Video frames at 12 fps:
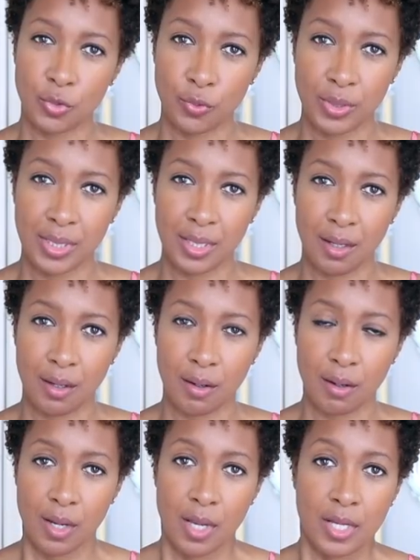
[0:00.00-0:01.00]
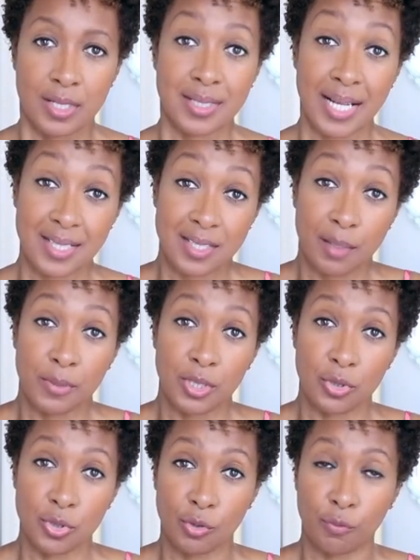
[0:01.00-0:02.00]
you really are, because that's something
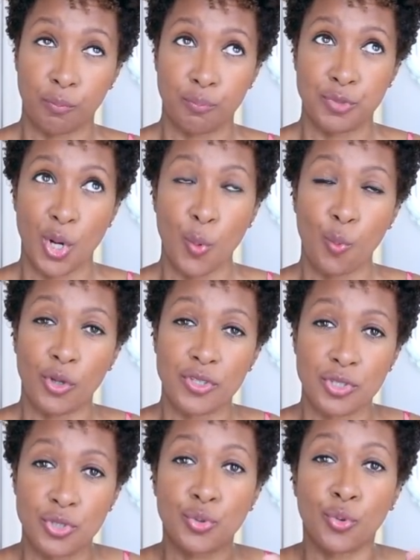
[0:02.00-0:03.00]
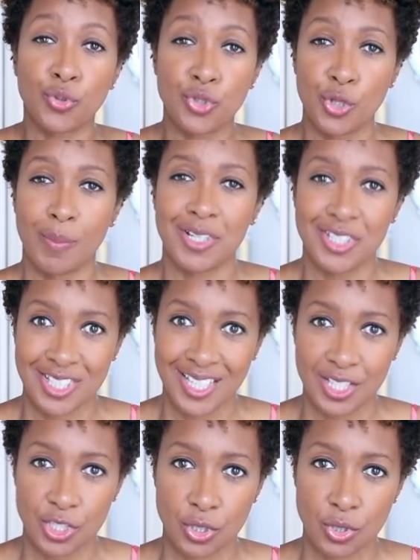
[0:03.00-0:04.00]
you're sort of don't want to draw too much
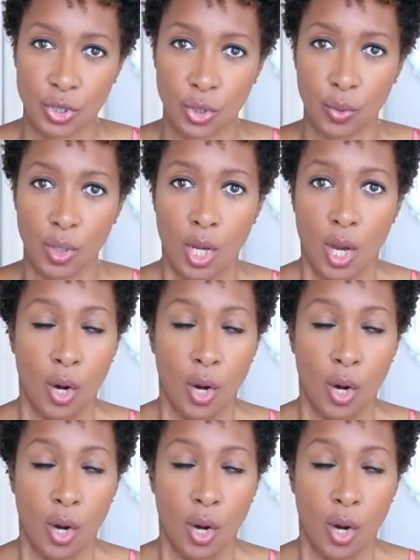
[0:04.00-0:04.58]
attention to.